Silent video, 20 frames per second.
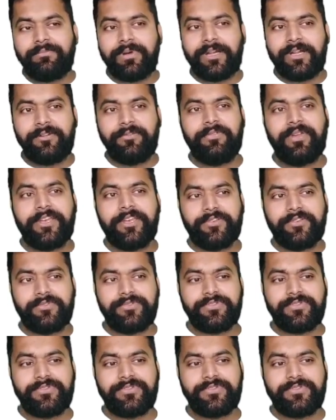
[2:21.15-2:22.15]
but when you
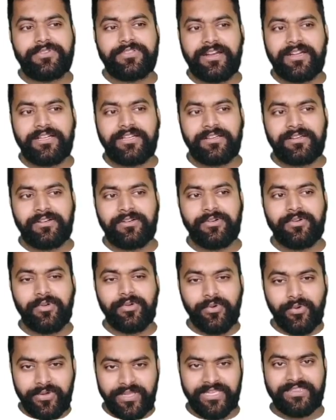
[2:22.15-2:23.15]
start
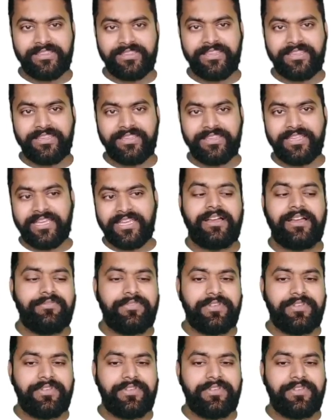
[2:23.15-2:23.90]
doing the exam,